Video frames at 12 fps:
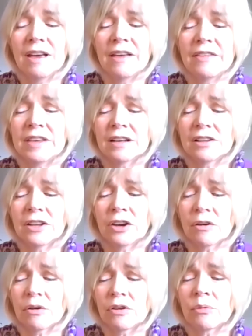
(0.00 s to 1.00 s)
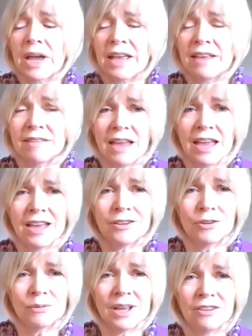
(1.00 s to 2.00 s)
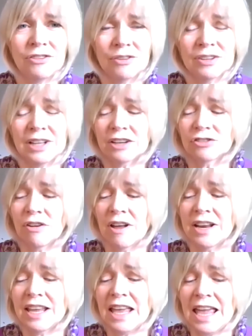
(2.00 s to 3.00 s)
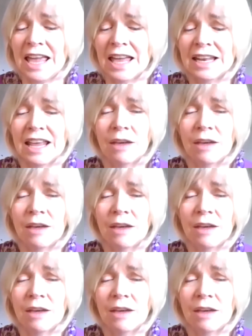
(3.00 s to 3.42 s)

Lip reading: and then click raise hand to raise your electronic hand,